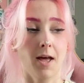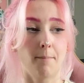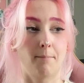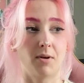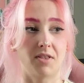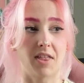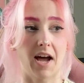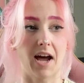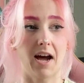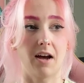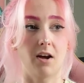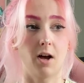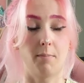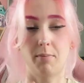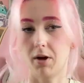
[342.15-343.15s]
but that
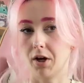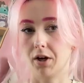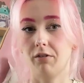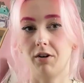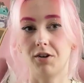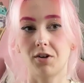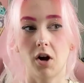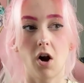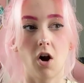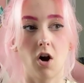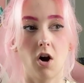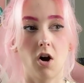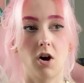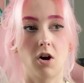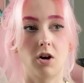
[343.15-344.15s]
a parent
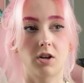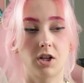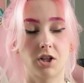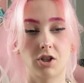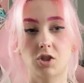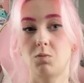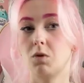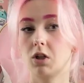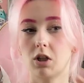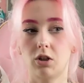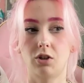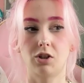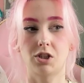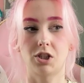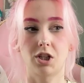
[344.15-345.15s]
or, you know, someone
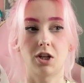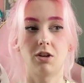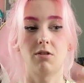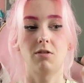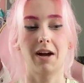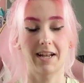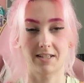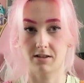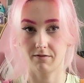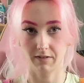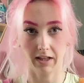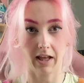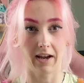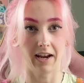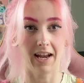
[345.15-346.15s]
close to you had to
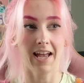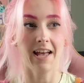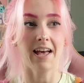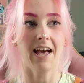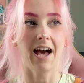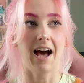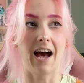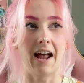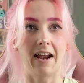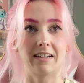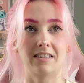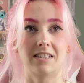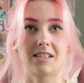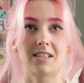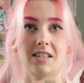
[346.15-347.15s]
fill out.
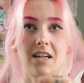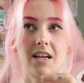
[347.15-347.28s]
And